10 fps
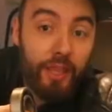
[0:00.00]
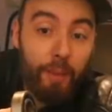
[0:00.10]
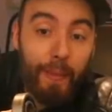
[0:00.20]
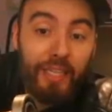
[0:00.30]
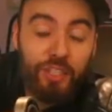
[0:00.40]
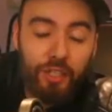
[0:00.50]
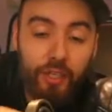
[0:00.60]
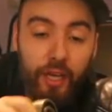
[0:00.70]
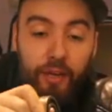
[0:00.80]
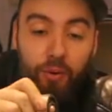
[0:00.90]
them measured
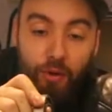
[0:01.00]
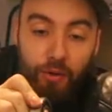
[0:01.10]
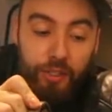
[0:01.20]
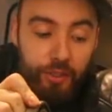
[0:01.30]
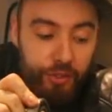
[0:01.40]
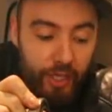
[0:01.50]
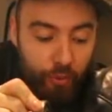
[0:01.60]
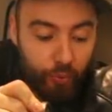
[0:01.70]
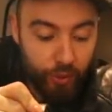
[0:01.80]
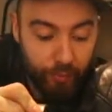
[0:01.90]
and order a new set
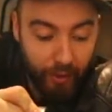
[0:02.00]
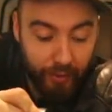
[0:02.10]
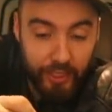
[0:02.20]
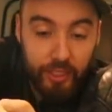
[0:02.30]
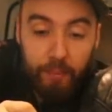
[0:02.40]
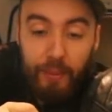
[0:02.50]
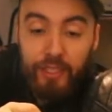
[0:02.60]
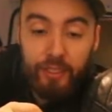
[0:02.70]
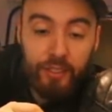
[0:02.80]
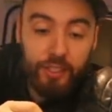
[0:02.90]
of wheel bearings
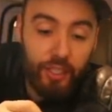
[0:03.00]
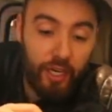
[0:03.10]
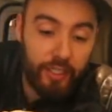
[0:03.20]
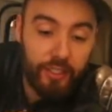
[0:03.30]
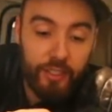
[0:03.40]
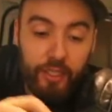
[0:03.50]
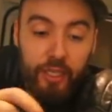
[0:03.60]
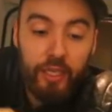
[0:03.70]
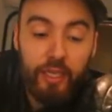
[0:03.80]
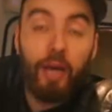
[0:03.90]
based on the size?
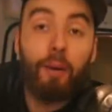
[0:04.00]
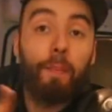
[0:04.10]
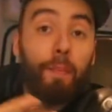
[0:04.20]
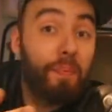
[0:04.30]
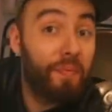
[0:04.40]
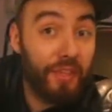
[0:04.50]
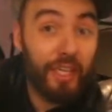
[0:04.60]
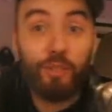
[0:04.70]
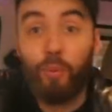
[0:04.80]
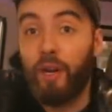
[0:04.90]
Now,
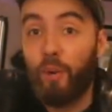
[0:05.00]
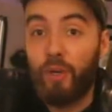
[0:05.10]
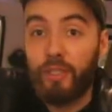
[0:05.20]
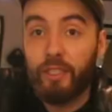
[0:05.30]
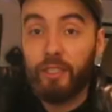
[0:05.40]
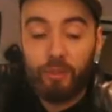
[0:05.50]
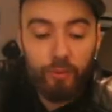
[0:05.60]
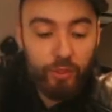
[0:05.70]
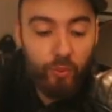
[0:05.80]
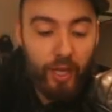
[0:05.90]
that's what I wanted to
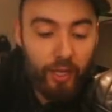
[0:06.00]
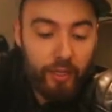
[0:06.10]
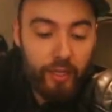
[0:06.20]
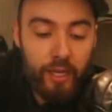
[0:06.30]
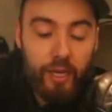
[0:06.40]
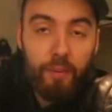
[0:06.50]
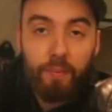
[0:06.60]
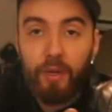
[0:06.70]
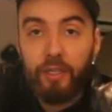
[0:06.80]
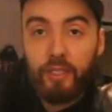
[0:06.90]
do as well,
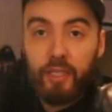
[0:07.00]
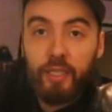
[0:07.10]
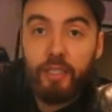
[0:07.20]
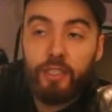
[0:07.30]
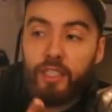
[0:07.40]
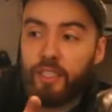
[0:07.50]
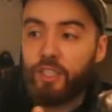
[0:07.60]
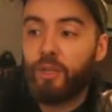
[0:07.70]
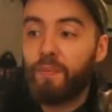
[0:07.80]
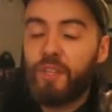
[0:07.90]
but since
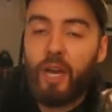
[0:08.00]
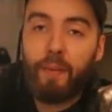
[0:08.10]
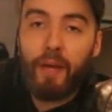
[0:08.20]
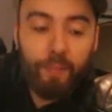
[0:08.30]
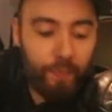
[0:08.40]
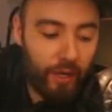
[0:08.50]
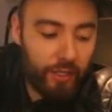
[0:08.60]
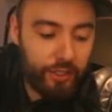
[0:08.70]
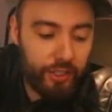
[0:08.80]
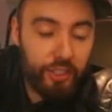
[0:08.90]
some time had
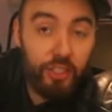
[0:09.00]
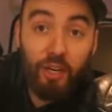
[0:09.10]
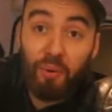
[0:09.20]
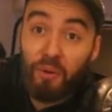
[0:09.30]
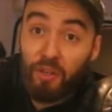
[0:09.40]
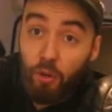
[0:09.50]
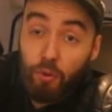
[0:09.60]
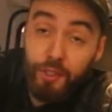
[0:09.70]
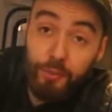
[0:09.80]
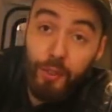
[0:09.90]
passed since I ordered all
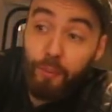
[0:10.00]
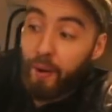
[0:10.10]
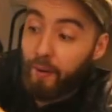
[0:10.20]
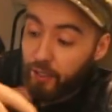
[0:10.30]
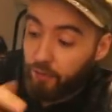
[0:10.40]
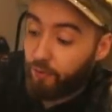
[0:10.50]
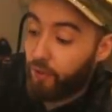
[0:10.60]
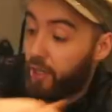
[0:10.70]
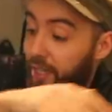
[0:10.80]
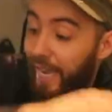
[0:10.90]
these wheel bearings for
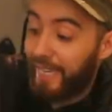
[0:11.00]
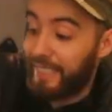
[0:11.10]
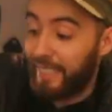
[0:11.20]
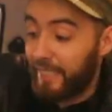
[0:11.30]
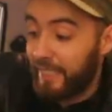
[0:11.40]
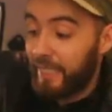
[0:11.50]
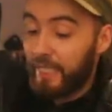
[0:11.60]
the Honda Acty,